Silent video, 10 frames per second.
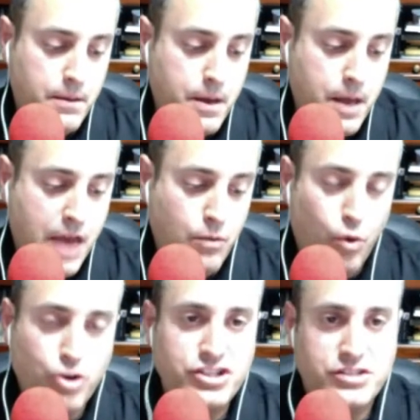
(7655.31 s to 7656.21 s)
And
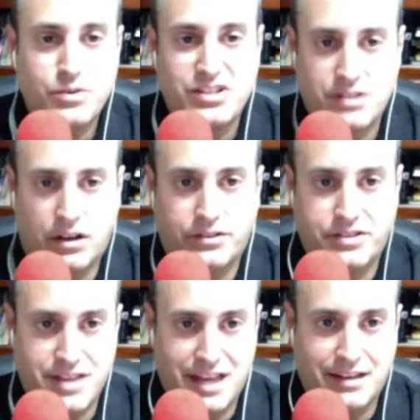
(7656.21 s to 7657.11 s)
we're just a result
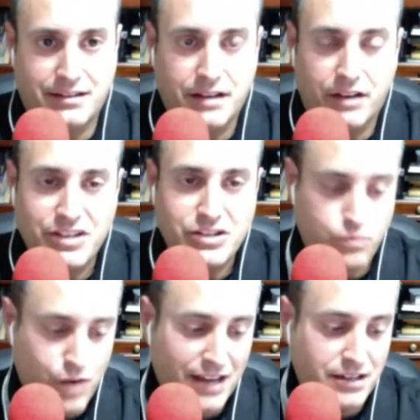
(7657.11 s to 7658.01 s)
then of these
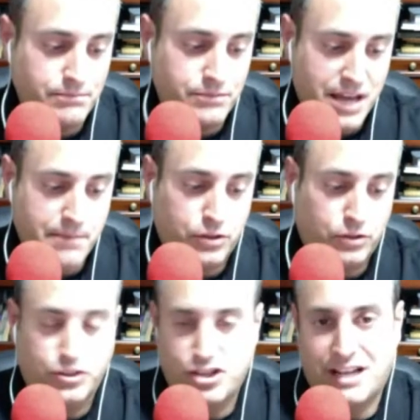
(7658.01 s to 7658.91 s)
random
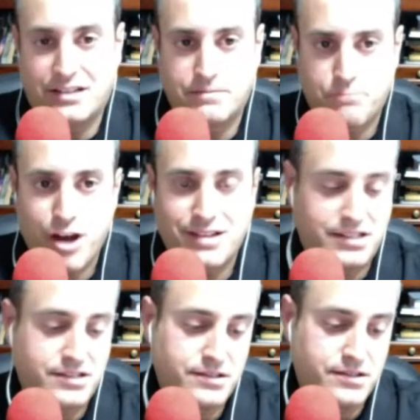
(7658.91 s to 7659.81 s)
chemical chance
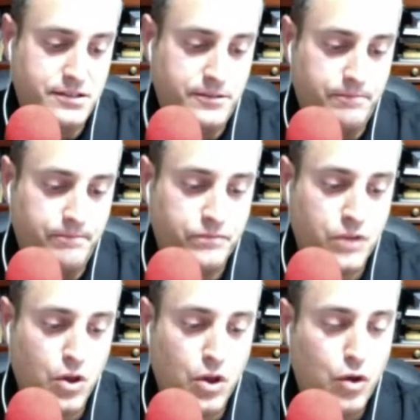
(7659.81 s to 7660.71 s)
processes.
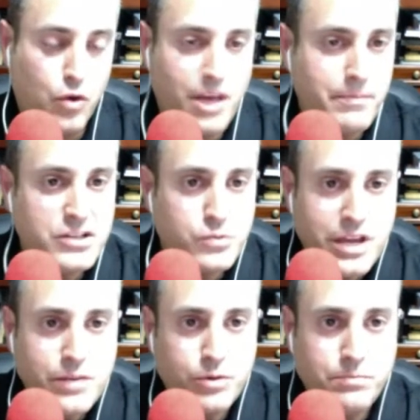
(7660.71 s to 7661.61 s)
That means
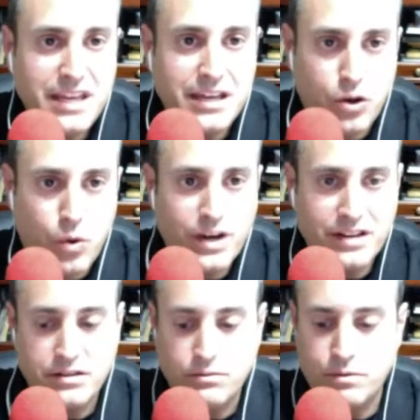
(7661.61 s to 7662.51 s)
we would be, according to
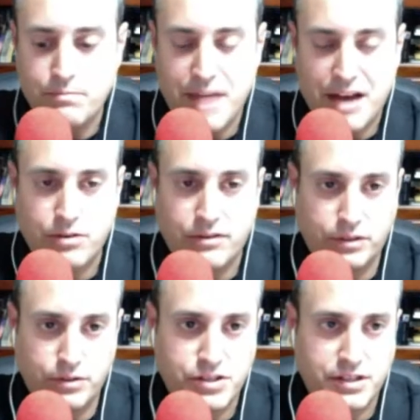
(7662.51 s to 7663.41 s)
the mac
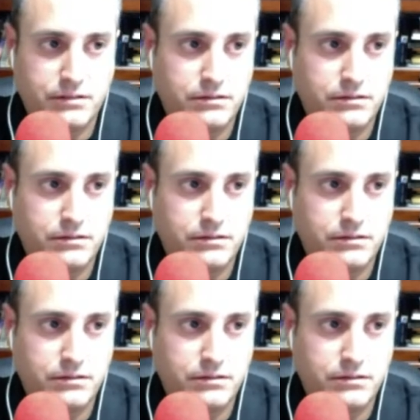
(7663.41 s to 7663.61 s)
evolution,